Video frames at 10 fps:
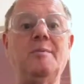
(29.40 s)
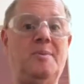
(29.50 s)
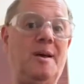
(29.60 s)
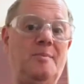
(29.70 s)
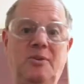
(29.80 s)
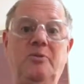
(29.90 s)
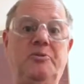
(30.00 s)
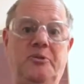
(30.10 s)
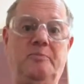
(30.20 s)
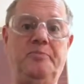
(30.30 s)
But I'm a
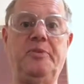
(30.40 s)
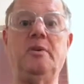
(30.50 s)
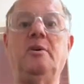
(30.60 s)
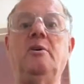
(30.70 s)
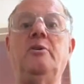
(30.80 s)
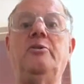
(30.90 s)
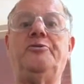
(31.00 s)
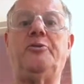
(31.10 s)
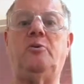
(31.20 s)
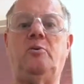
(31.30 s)
user.
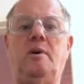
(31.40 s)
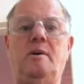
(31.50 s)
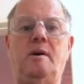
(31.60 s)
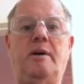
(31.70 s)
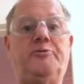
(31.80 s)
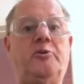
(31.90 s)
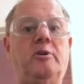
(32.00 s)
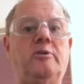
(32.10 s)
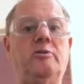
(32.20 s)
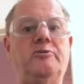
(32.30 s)
So I
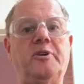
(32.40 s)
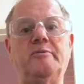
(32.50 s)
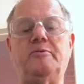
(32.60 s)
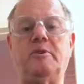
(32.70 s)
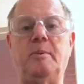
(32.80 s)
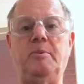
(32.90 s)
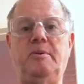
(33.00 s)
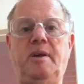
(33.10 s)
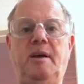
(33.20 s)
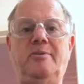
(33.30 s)
started using it for a couple of
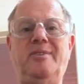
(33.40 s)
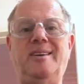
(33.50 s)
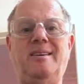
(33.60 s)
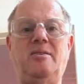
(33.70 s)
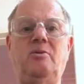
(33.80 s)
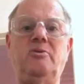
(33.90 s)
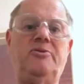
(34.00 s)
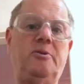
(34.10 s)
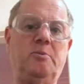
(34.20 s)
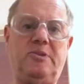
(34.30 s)
days, and I
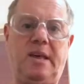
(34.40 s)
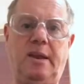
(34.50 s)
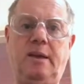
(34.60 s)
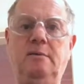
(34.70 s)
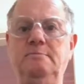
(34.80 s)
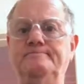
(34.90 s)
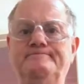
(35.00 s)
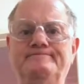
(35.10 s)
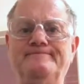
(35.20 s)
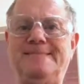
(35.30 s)
noticed it was getting,
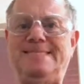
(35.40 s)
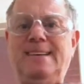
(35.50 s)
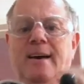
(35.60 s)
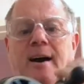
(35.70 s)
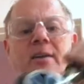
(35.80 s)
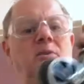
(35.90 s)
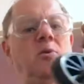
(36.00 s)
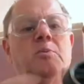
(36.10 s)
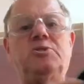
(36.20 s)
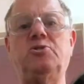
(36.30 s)
I don't know,
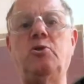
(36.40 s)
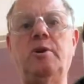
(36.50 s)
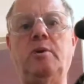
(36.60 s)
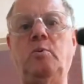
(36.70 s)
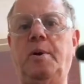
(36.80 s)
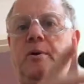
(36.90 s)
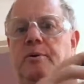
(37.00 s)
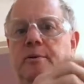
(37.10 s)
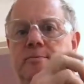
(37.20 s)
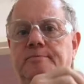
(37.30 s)
it was turning weird.